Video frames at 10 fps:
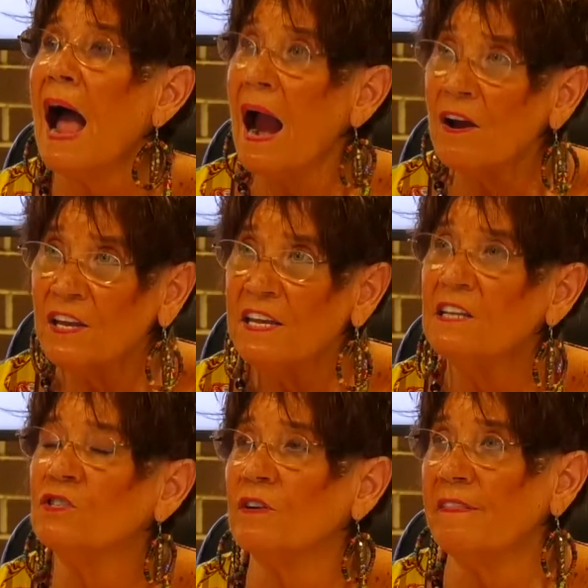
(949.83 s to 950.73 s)
Our
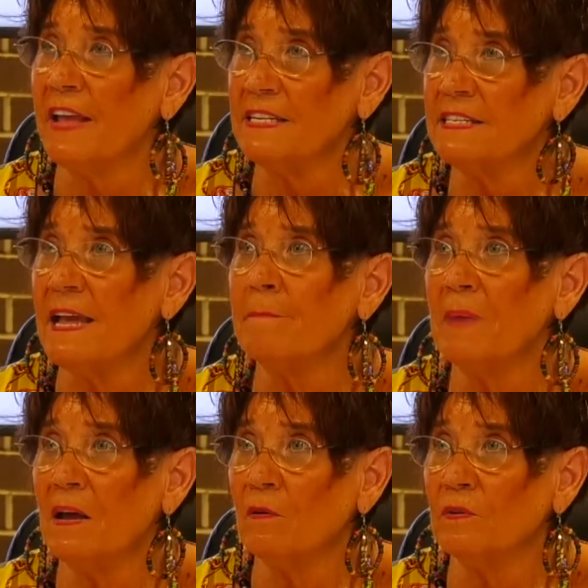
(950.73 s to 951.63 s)
kids are in that same
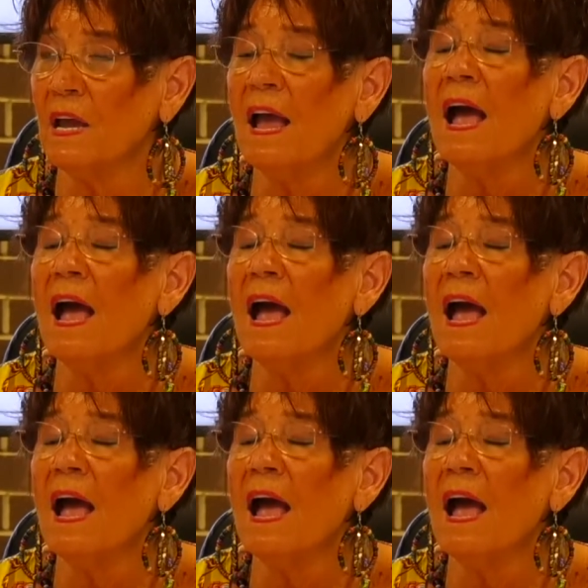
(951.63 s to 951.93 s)
boat.